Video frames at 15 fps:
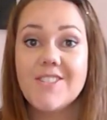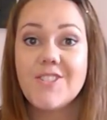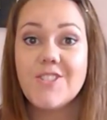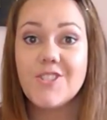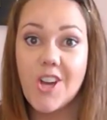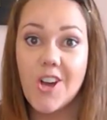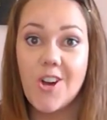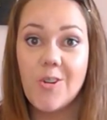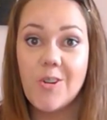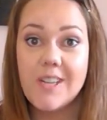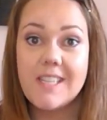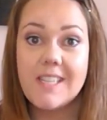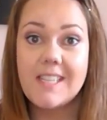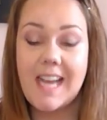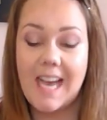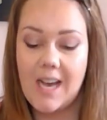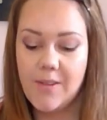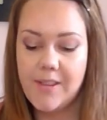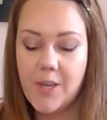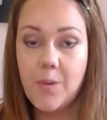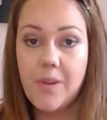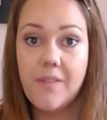so now
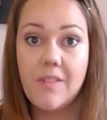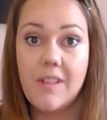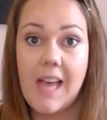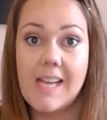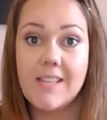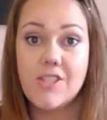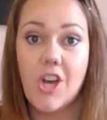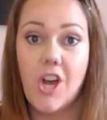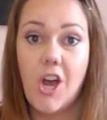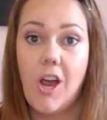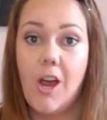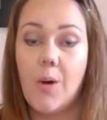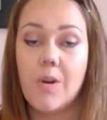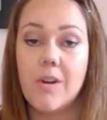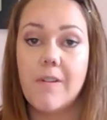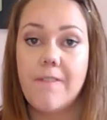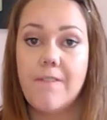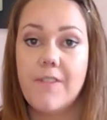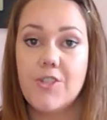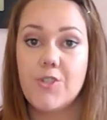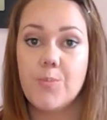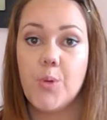that we've let our
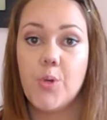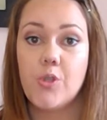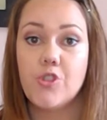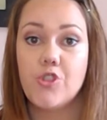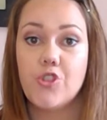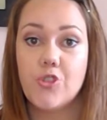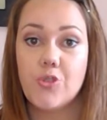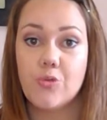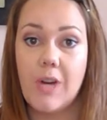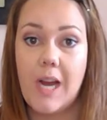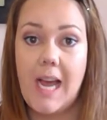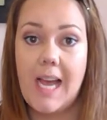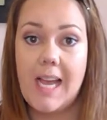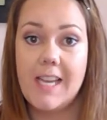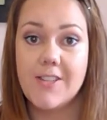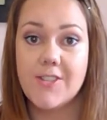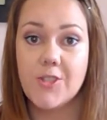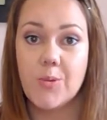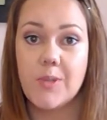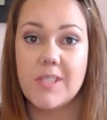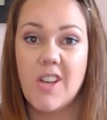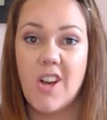fishbowl dry, so
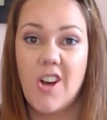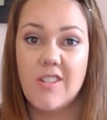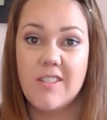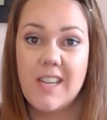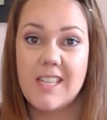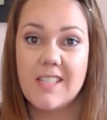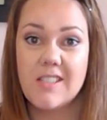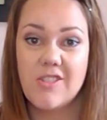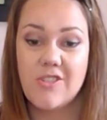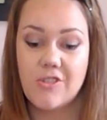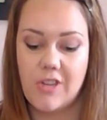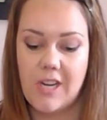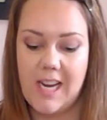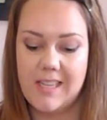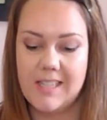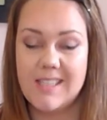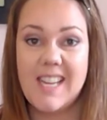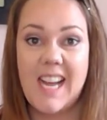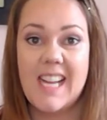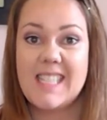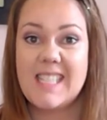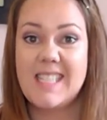it's all nice and dry and it's
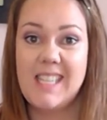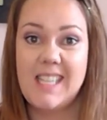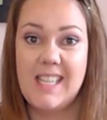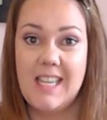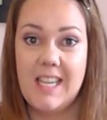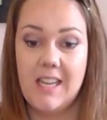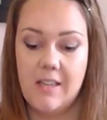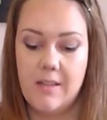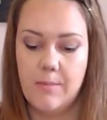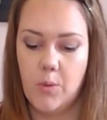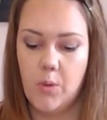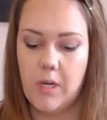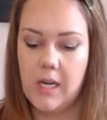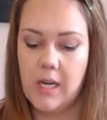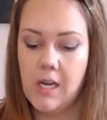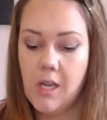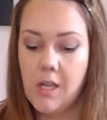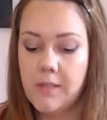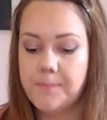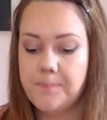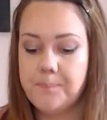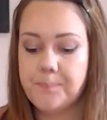not sticky anymore,
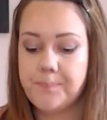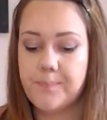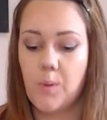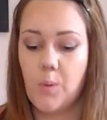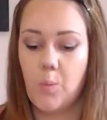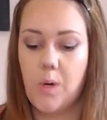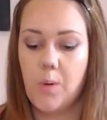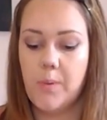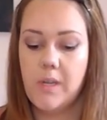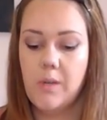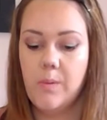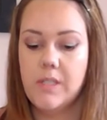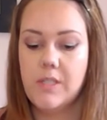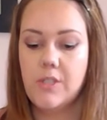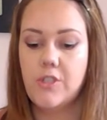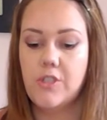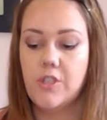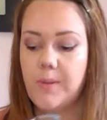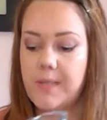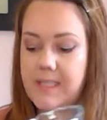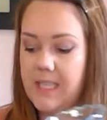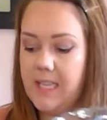what we're going to do
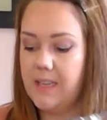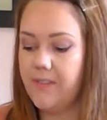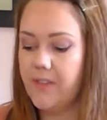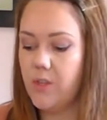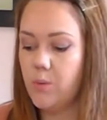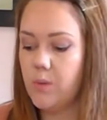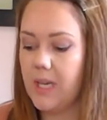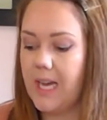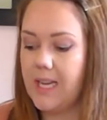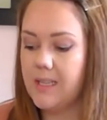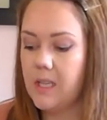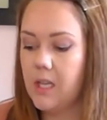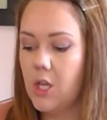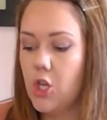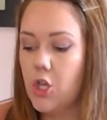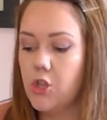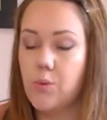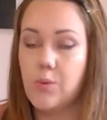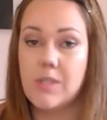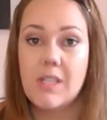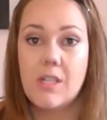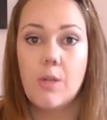is, if you got
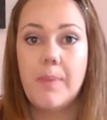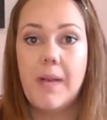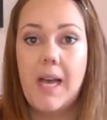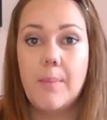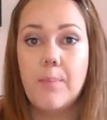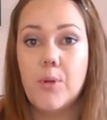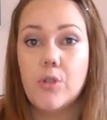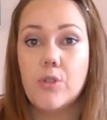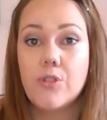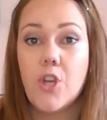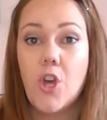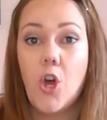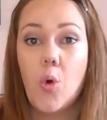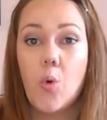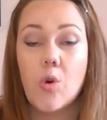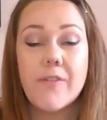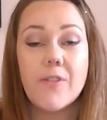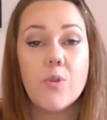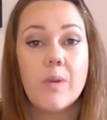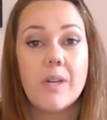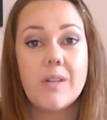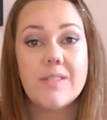those little pebbles or if you
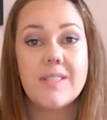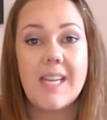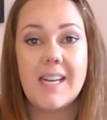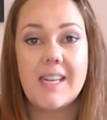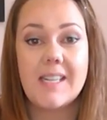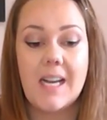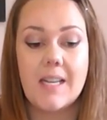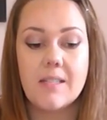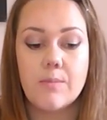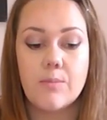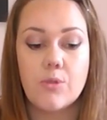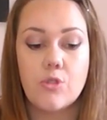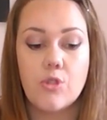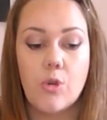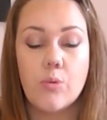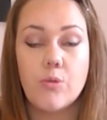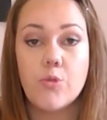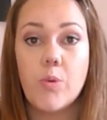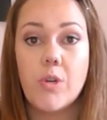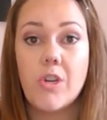went outside and got some stones, we're